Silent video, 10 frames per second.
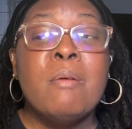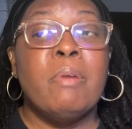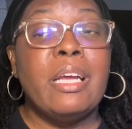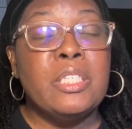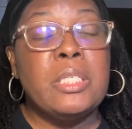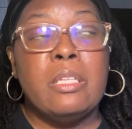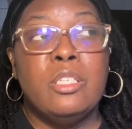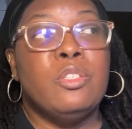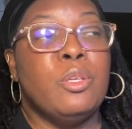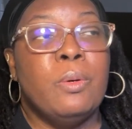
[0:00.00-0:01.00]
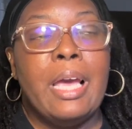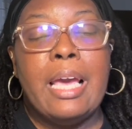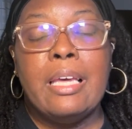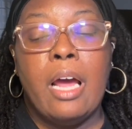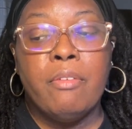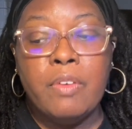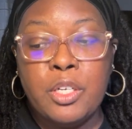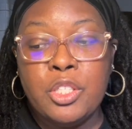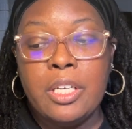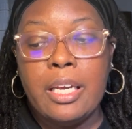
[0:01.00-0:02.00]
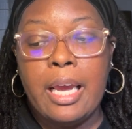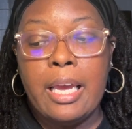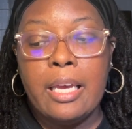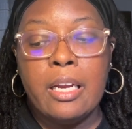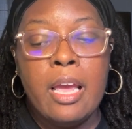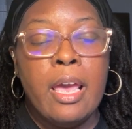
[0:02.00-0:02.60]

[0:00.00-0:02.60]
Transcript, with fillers: But I just listened to it and I finished it, and